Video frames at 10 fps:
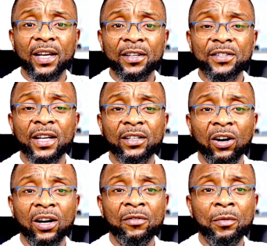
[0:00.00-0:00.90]
He said,
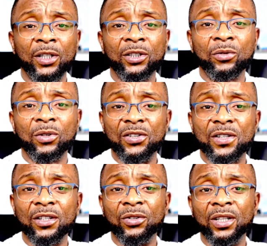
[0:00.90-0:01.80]
everybody who is
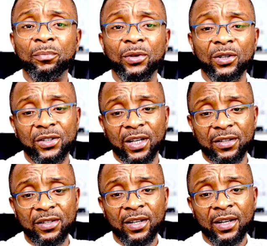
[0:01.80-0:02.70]
still doing
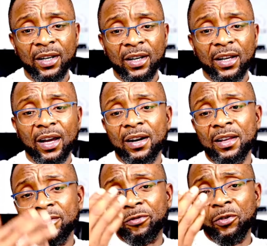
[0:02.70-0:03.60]
protests, carrying
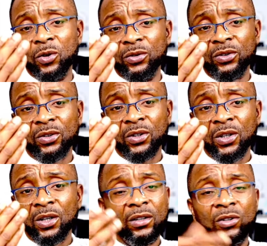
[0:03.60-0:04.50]
phone,
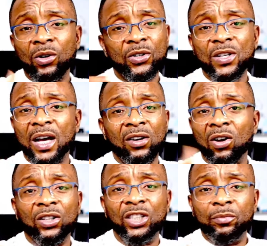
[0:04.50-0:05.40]
those are
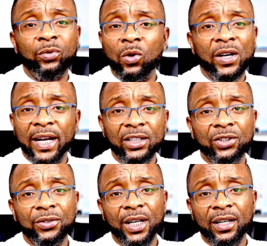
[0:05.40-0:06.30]
not the poor
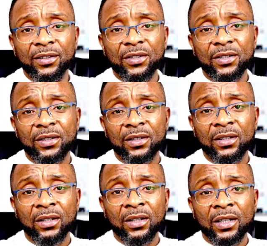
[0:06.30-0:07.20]
Nigerians.
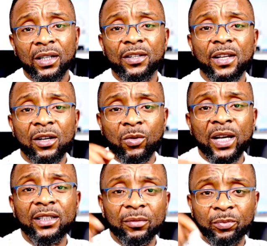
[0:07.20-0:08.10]
He said, when
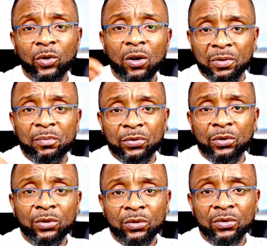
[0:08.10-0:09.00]
the poor
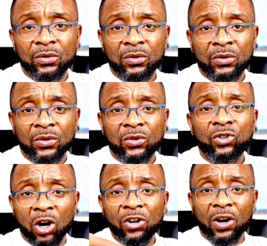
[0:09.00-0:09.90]
people
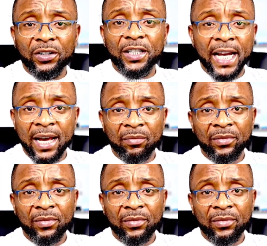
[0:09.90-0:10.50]
turn on them,